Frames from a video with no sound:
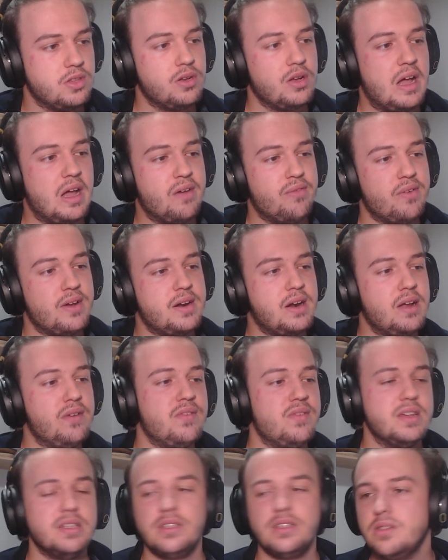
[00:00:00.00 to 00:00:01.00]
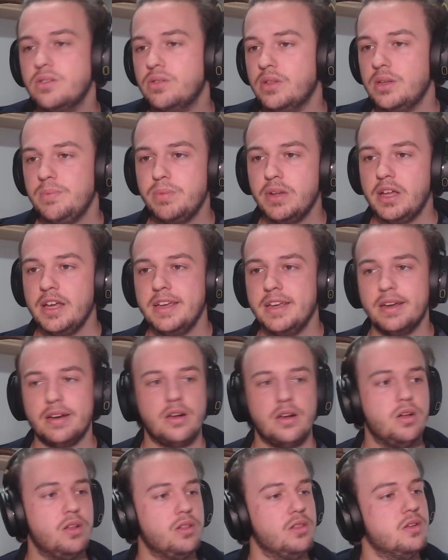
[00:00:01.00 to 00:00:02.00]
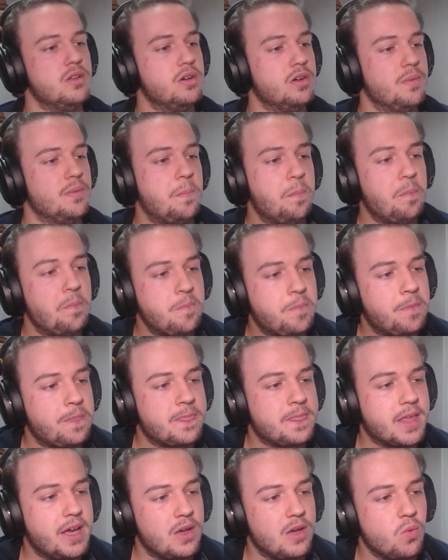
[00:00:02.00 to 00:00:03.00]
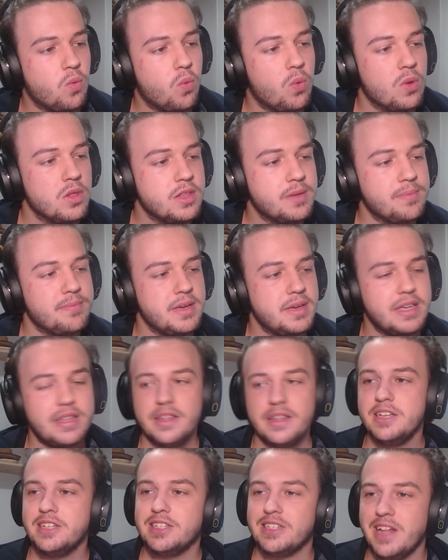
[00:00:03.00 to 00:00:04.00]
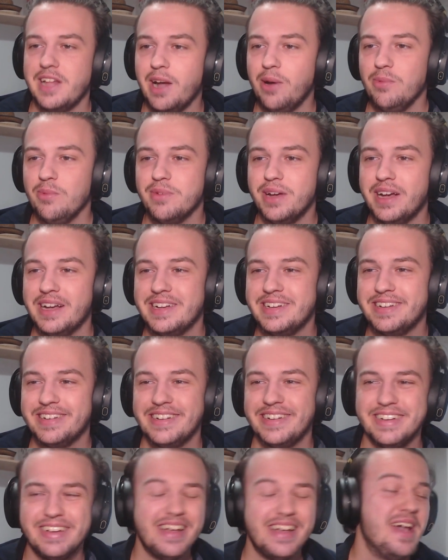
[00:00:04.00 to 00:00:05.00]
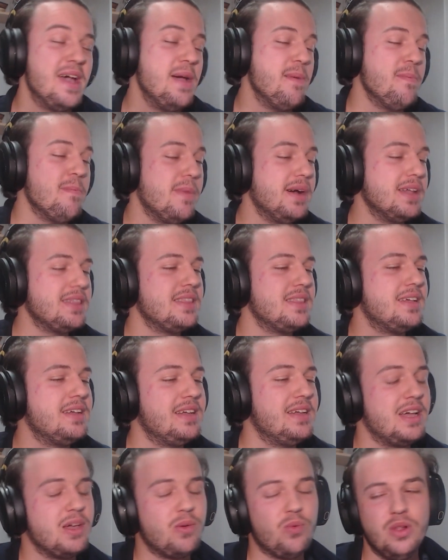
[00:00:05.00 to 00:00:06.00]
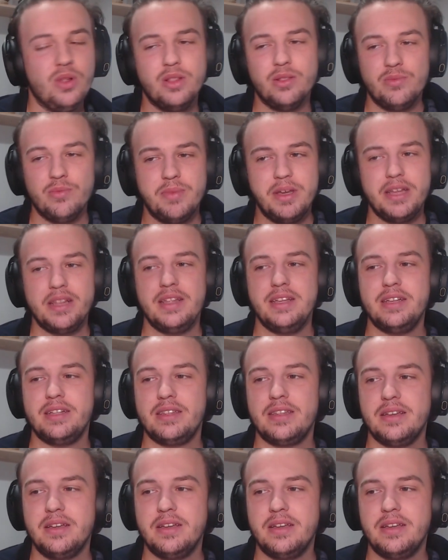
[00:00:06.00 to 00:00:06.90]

have a reference to the player, although I wouldn't make this now, but I will make it